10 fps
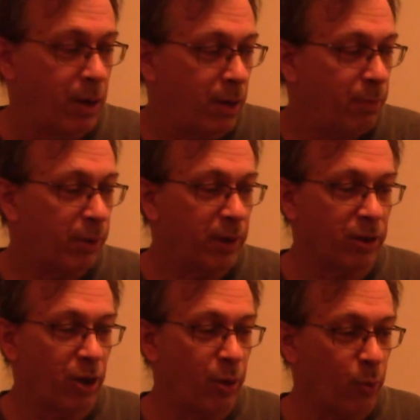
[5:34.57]
But there's
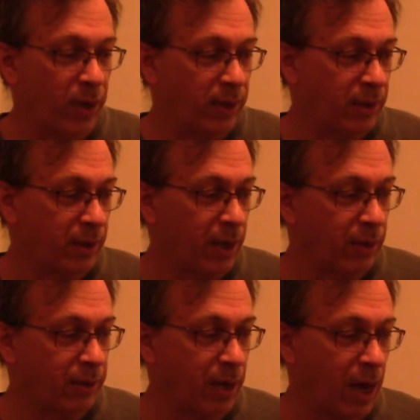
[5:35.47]
other ways to
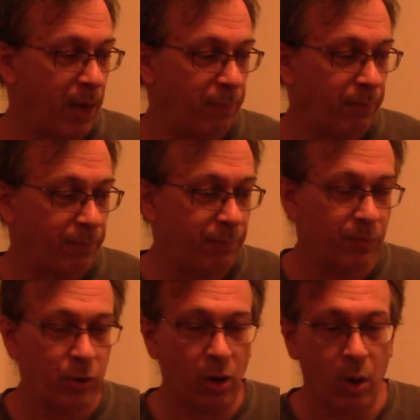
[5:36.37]
tell time.
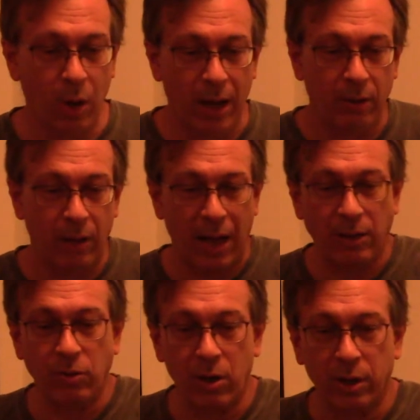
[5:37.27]
So
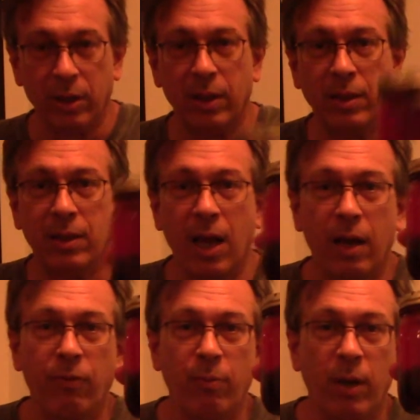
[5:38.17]
how long did this
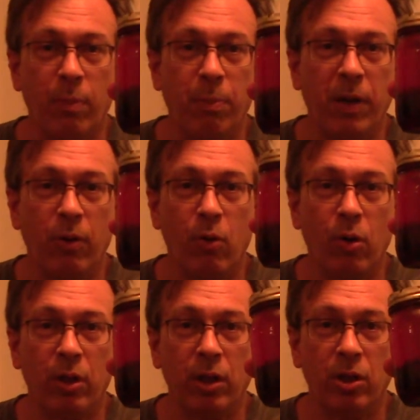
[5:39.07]
take for me to pit
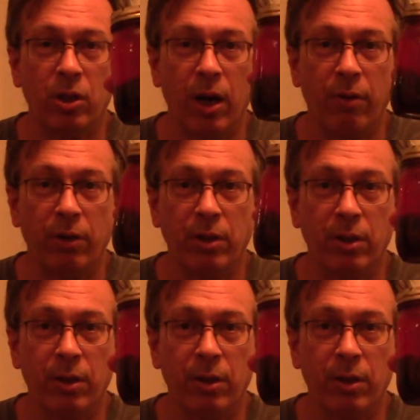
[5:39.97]
all these cherries?